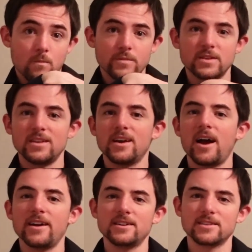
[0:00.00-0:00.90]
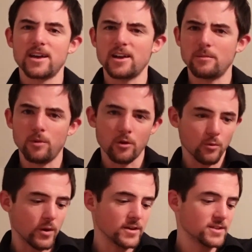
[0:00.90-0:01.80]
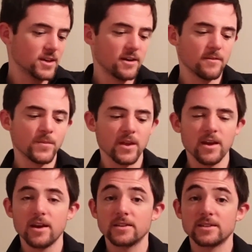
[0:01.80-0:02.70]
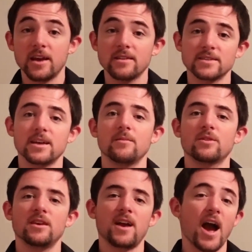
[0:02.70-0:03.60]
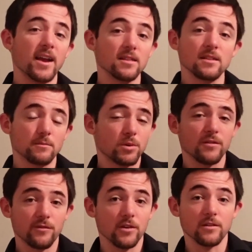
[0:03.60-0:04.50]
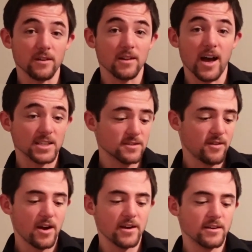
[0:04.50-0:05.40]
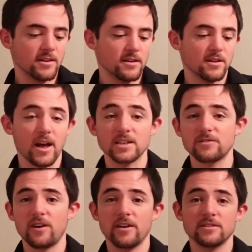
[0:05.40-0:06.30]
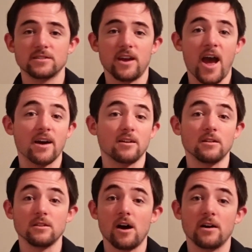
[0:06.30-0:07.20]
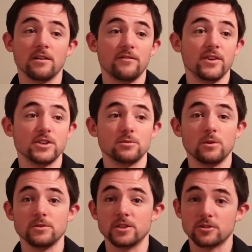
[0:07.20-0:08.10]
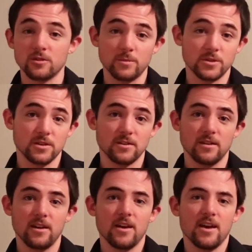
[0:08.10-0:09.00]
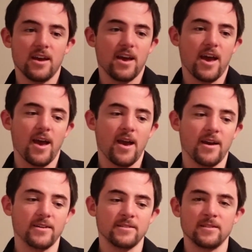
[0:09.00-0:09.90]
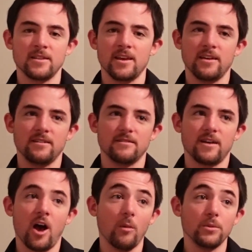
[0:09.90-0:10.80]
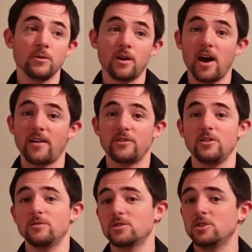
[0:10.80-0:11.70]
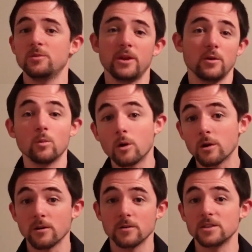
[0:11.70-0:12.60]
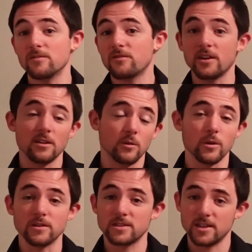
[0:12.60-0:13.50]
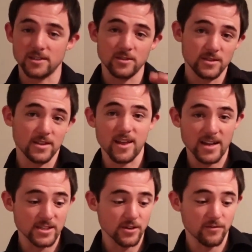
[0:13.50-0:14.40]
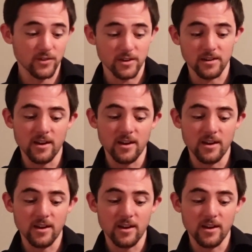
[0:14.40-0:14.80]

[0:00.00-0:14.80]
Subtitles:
See, I just signed it both ways there. Saying the same thing, I prefer the classifying. Classifiers add a lot of visual description, and they help you not have to use too many words and filler words, because you see that's your foot,